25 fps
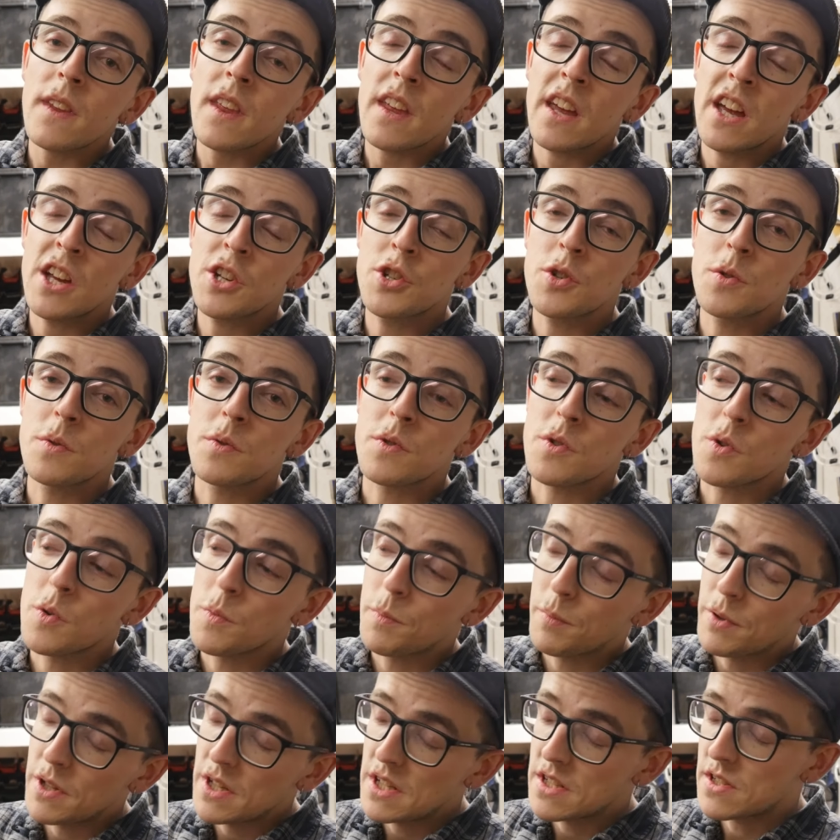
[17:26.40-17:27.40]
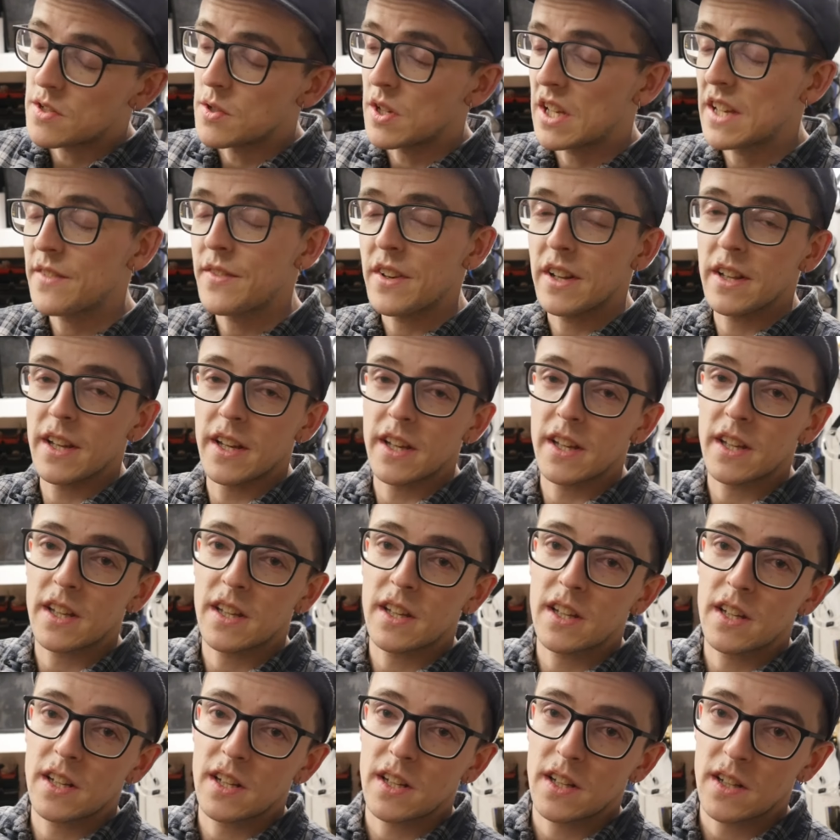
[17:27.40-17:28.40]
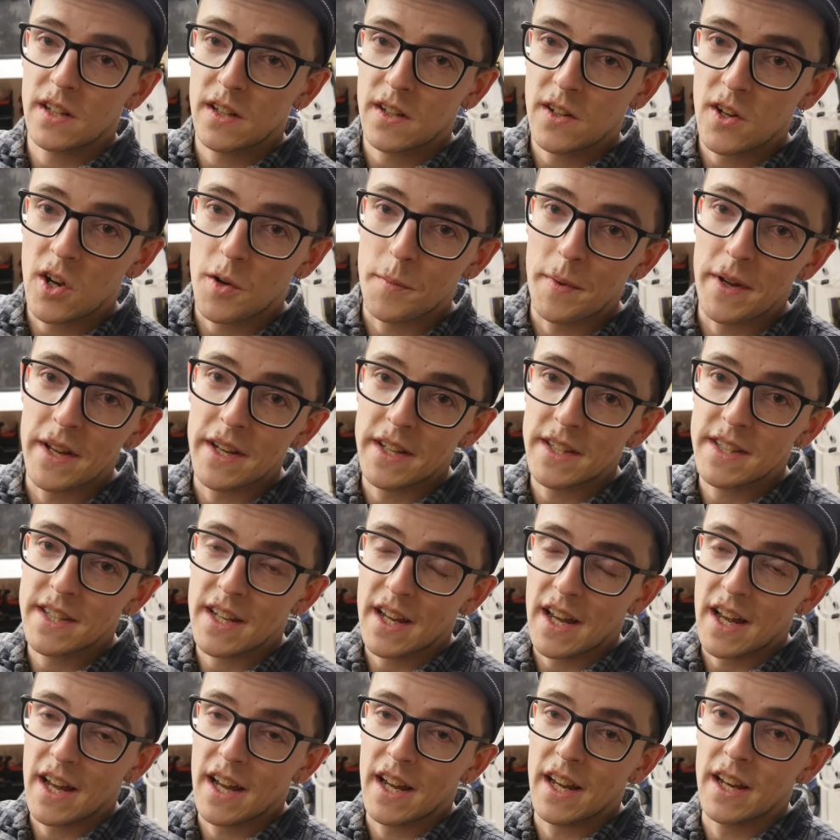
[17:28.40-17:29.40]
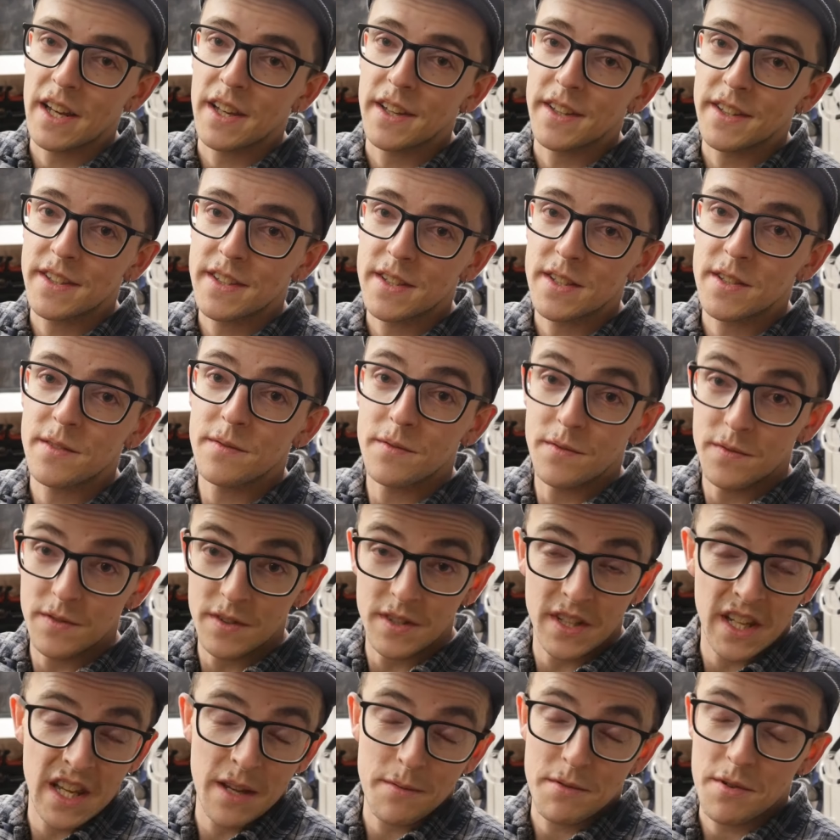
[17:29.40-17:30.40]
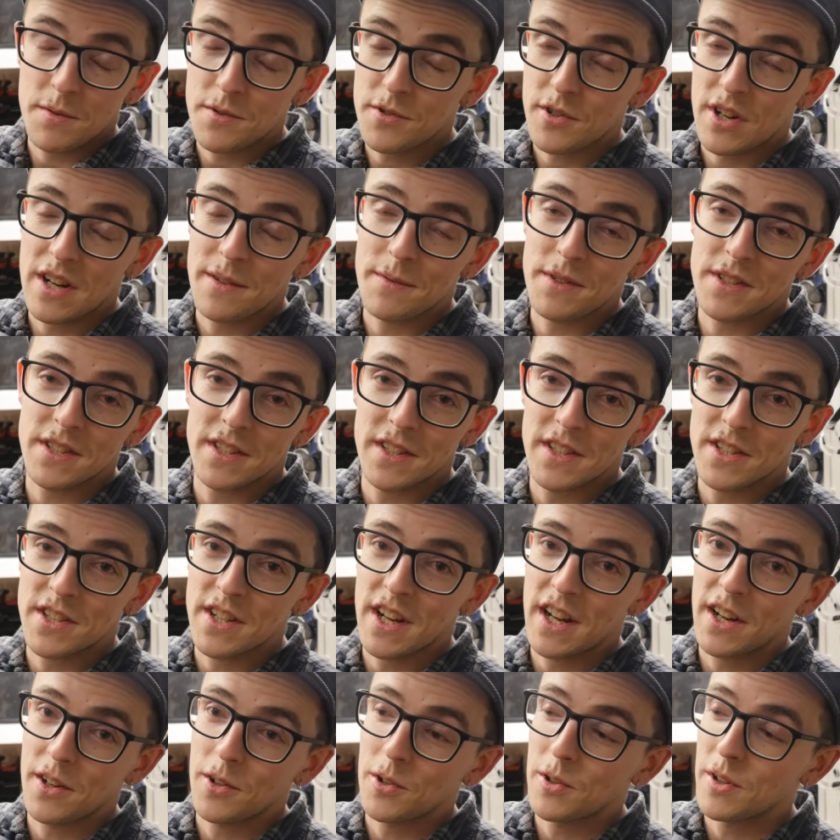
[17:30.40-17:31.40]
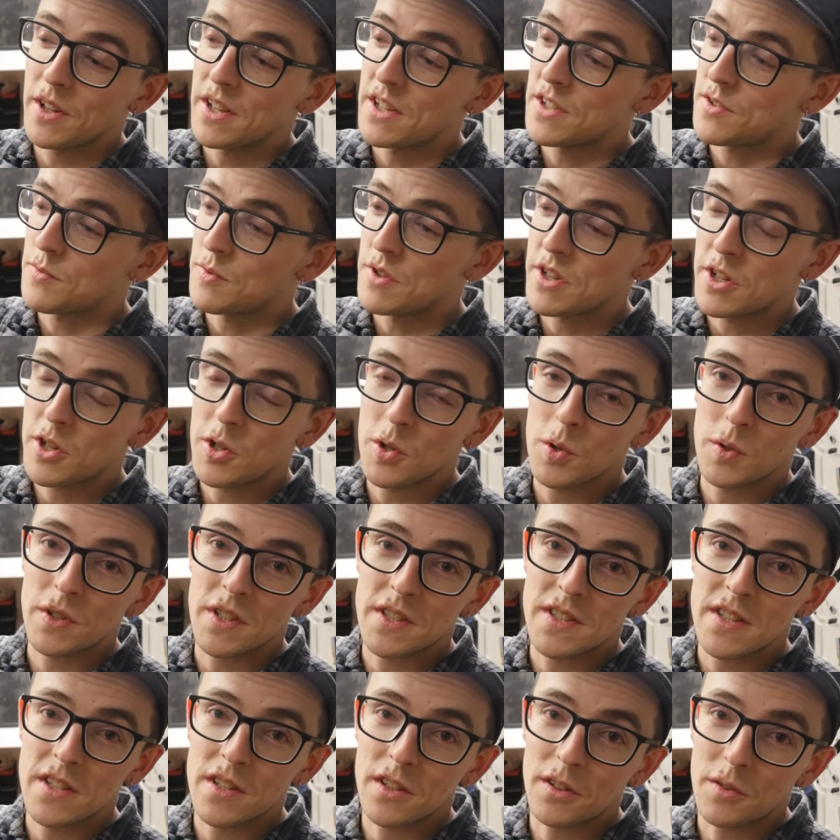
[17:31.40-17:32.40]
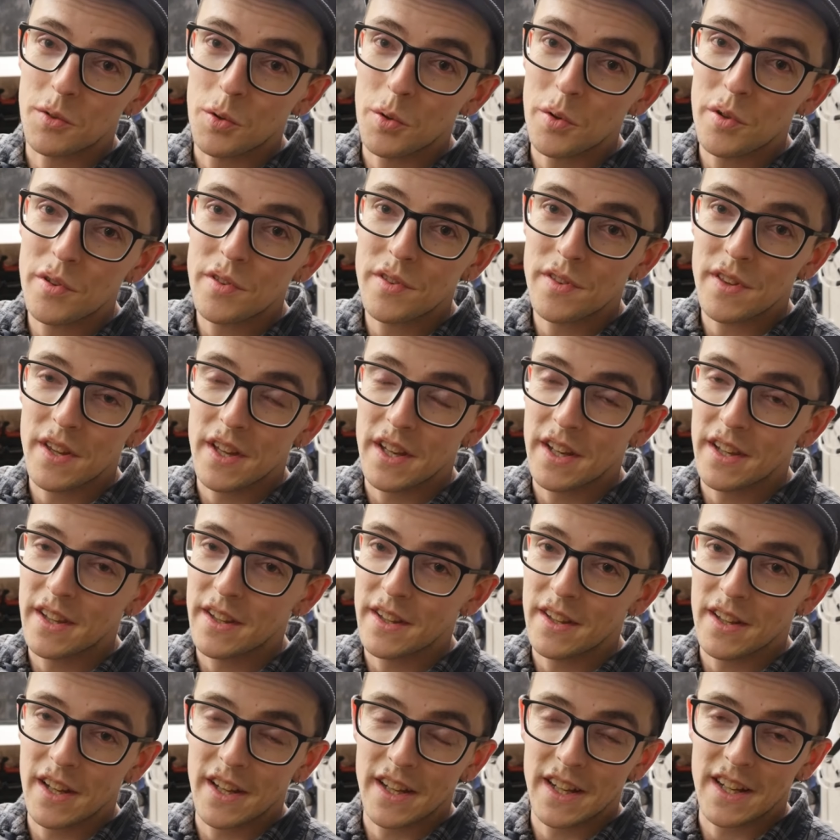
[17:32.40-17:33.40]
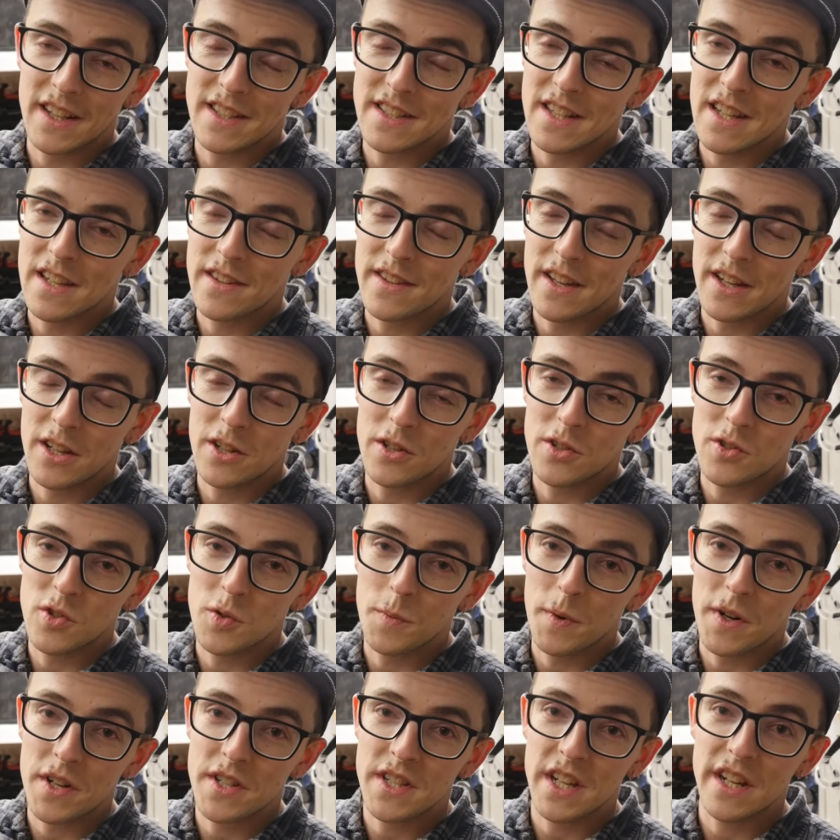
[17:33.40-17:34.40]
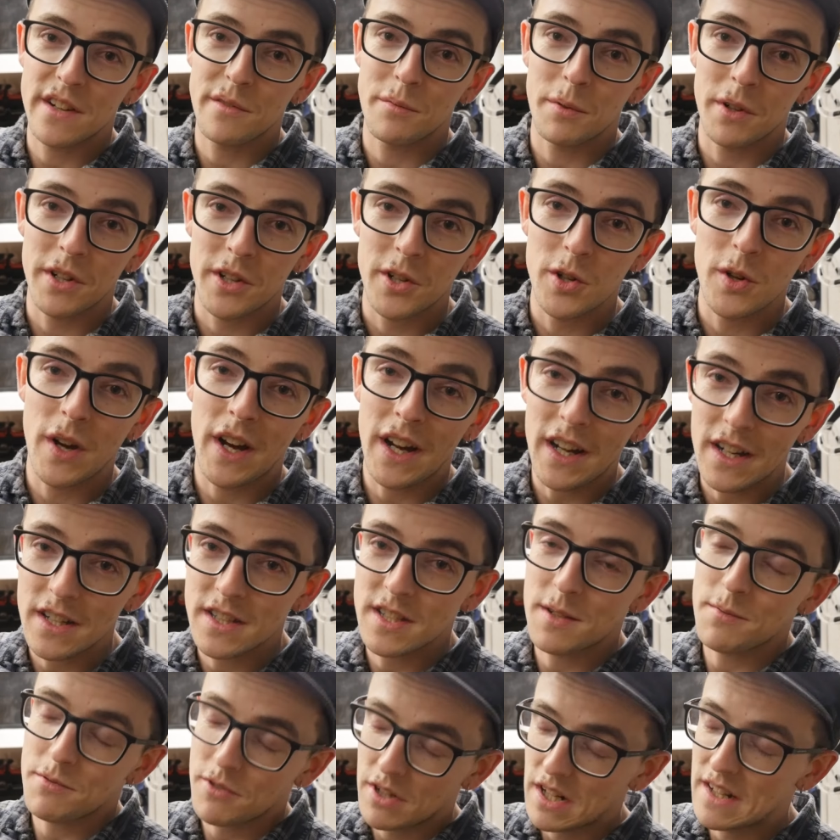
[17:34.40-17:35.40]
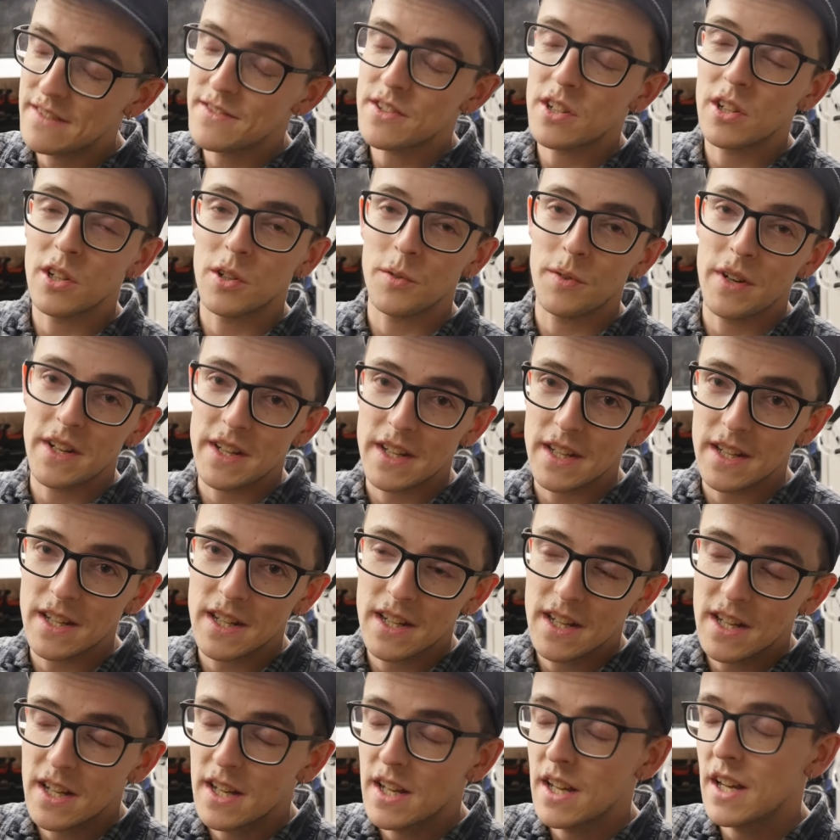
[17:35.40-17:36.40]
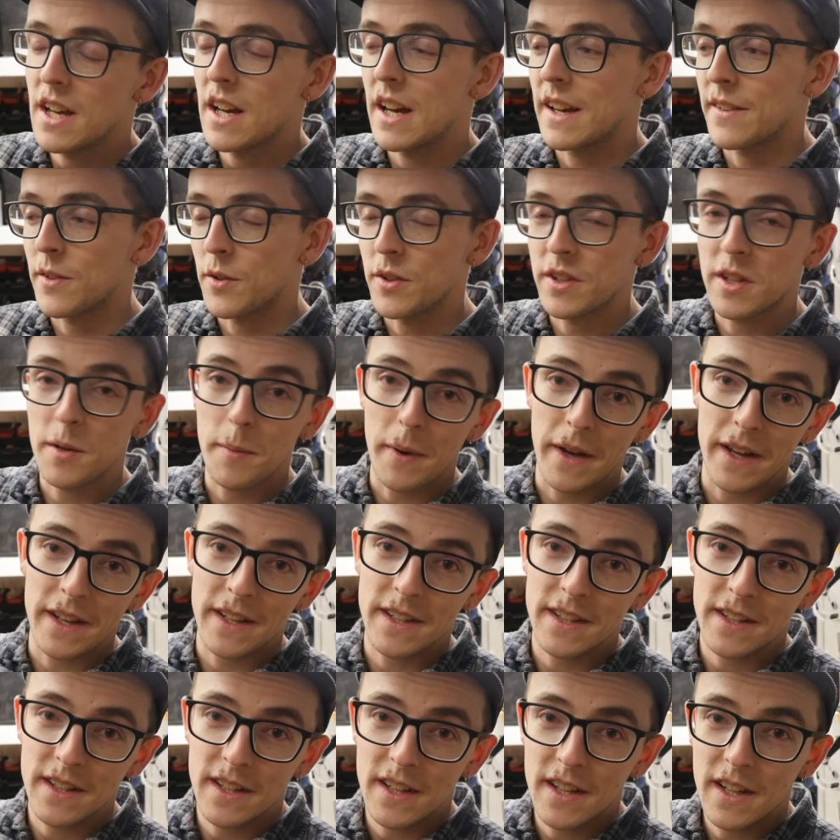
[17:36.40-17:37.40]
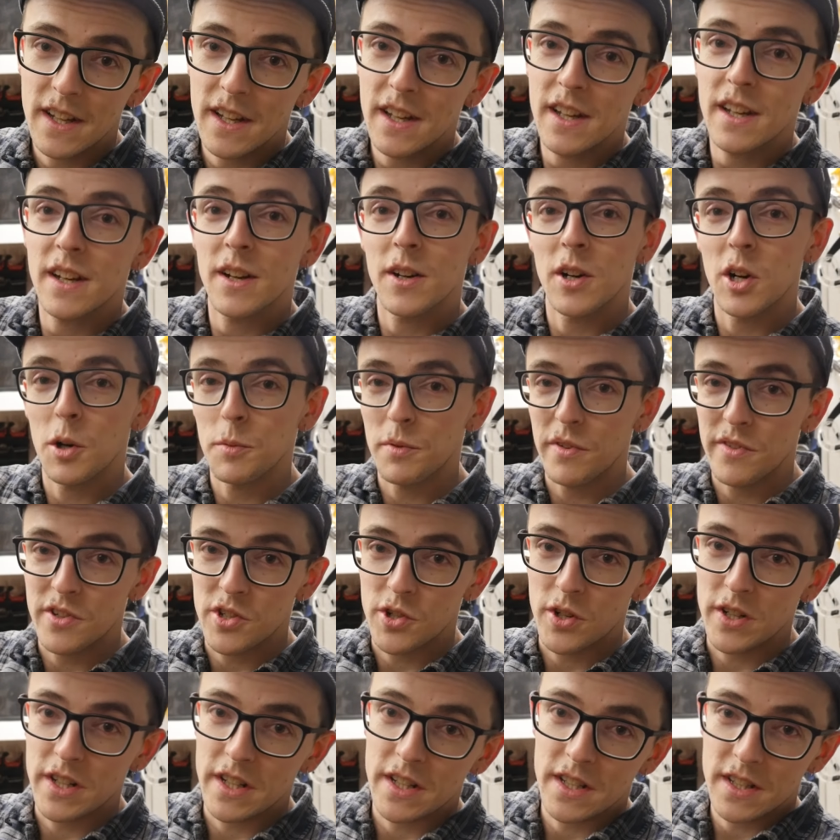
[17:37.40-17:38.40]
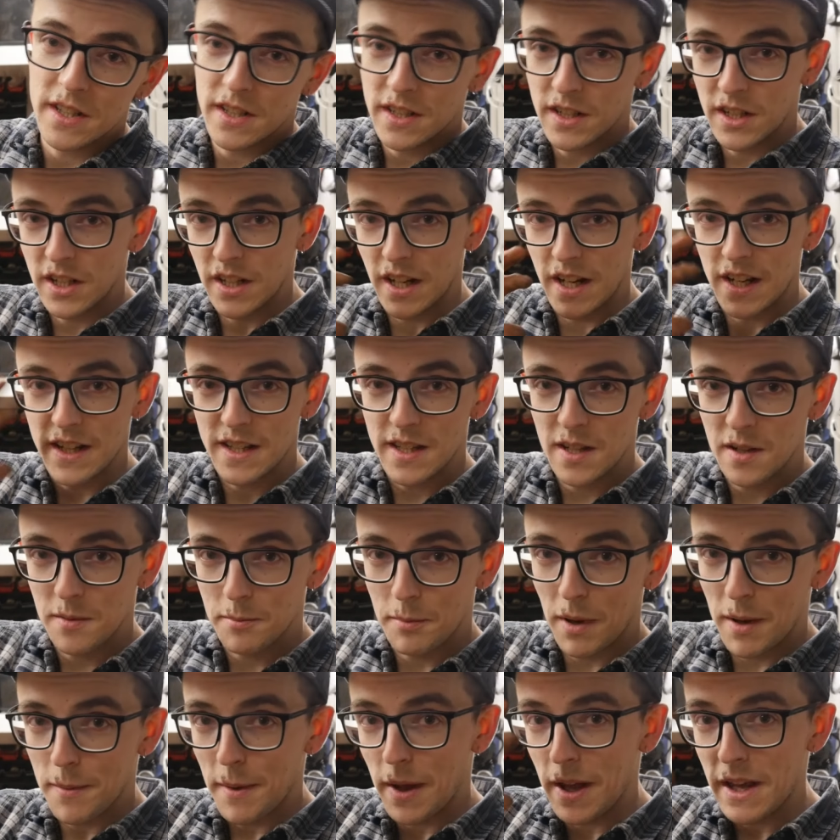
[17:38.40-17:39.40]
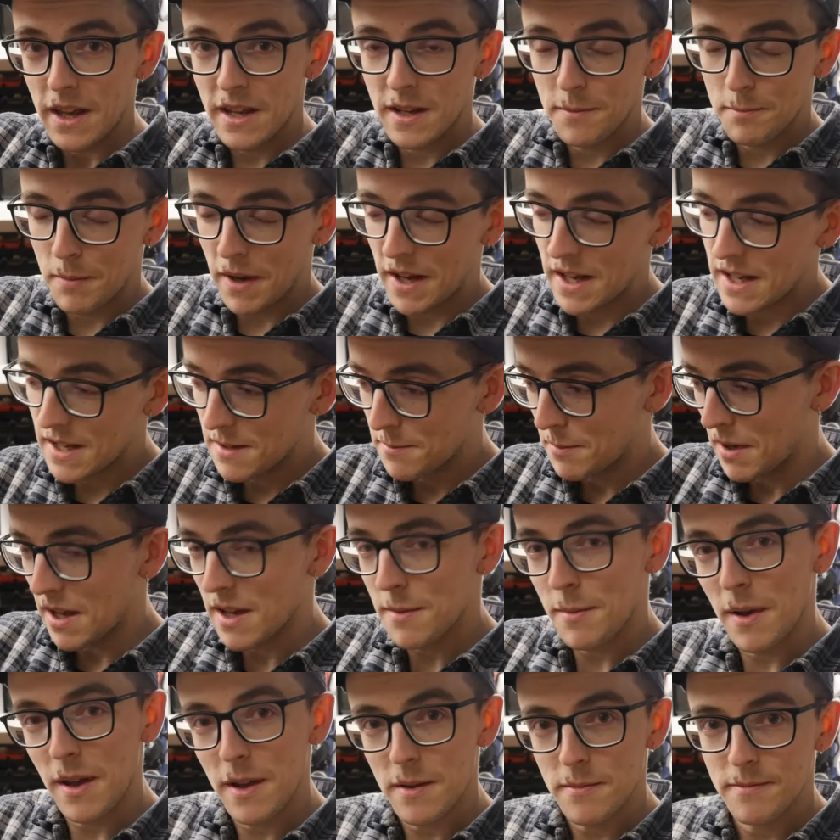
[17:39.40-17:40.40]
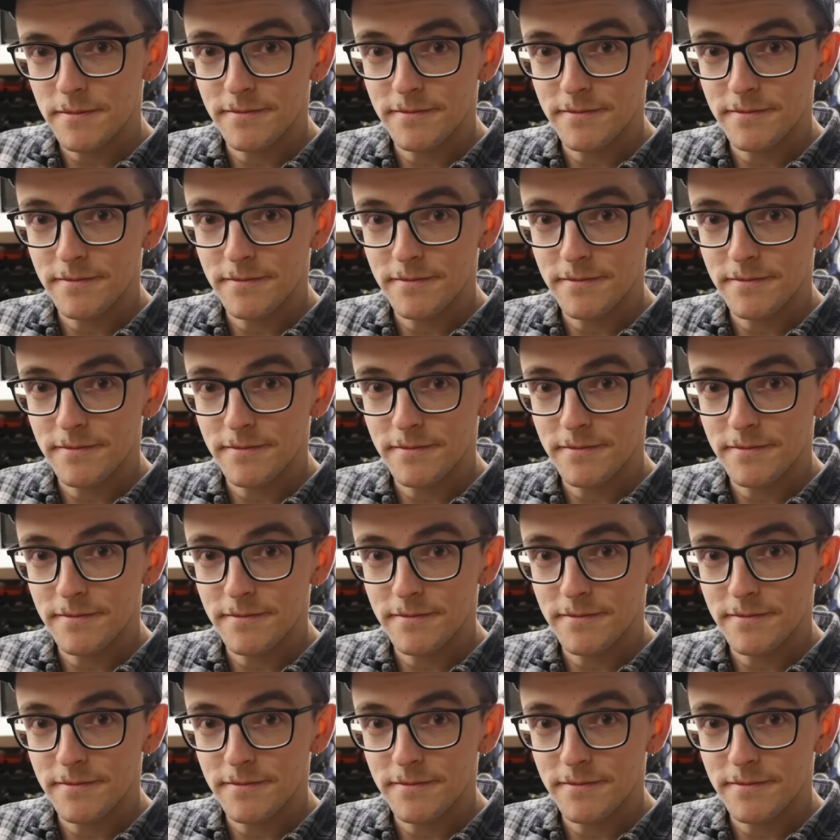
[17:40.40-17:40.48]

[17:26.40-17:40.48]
as usual, please do give me a like, comment, and keep subscribing to the channel. It's really cool to see the growth, and like I say, thank you so much to everyone who has subscribed already. I'm going to bed. Hope you've enjoyed it. Good night. Bye bye. Bye bye bye.